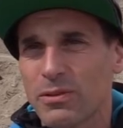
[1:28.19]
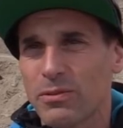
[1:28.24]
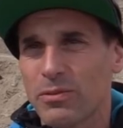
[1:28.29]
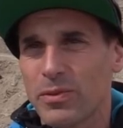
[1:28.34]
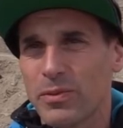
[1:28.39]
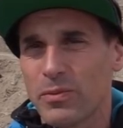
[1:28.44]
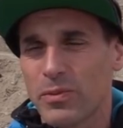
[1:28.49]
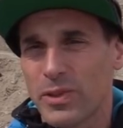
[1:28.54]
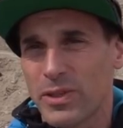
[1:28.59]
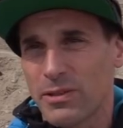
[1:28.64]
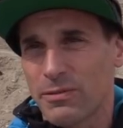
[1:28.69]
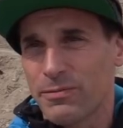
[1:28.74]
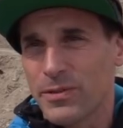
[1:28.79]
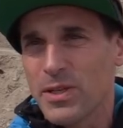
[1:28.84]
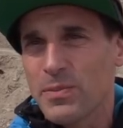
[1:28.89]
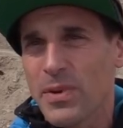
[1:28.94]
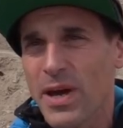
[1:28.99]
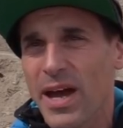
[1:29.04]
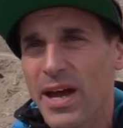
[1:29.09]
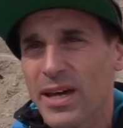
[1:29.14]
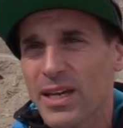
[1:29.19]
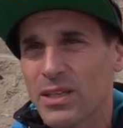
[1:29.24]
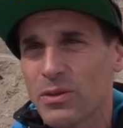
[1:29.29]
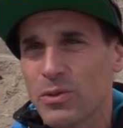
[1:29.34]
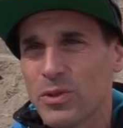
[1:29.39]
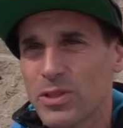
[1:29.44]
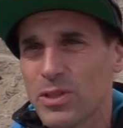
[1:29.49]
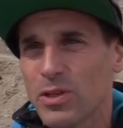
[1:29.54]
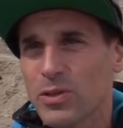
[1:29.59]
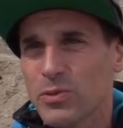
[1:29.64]
with the feedback and the
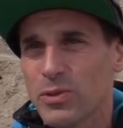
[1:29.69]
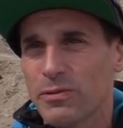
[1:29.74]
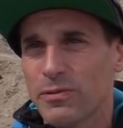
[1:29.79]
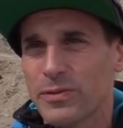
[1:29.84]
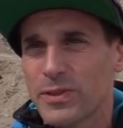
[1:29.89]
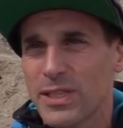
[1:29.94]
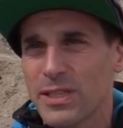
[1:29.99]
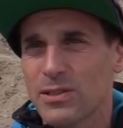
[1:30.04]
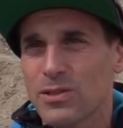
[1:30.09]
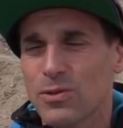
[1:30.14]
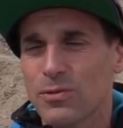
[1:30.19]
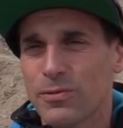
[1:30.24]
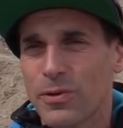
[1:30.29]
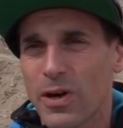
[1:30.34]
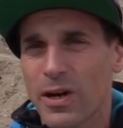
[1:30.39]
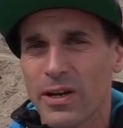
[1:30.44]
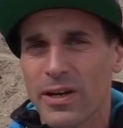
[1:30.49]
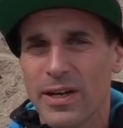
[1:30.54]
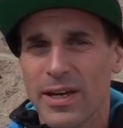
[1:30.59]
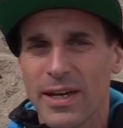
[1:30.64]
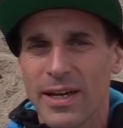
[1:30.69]
results we've seen so far,